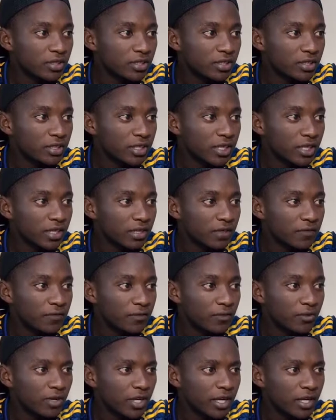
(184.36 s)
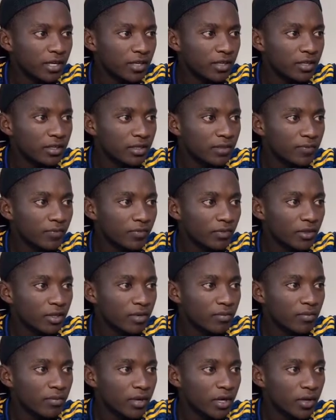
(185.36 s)
here: if you like
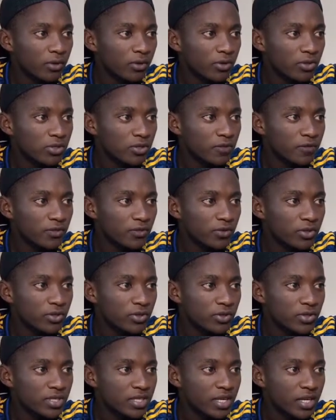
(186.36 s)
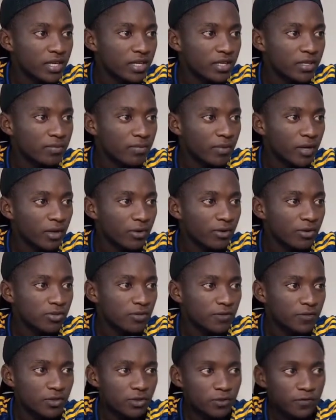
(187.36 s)
Microsoft Windows and
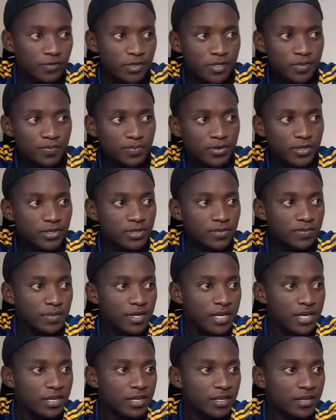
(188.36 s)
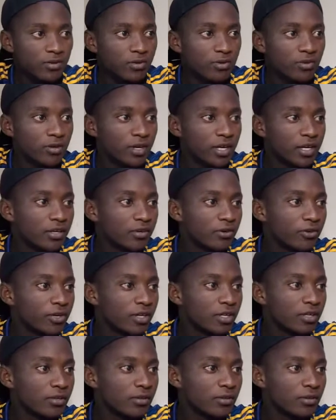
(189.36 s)
Microsoft Office, please buy legal and
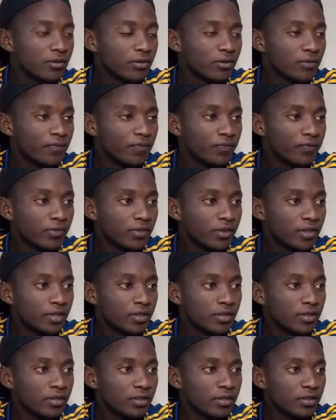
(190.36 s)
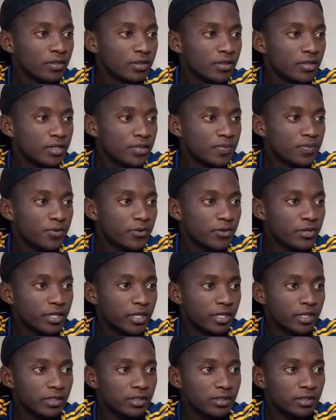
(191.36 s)
original. This
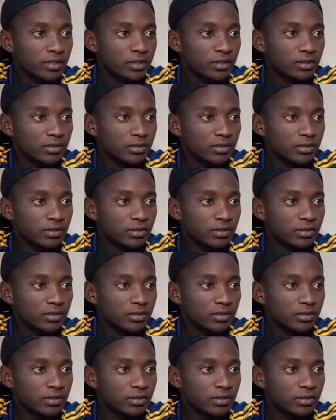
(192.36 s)
product,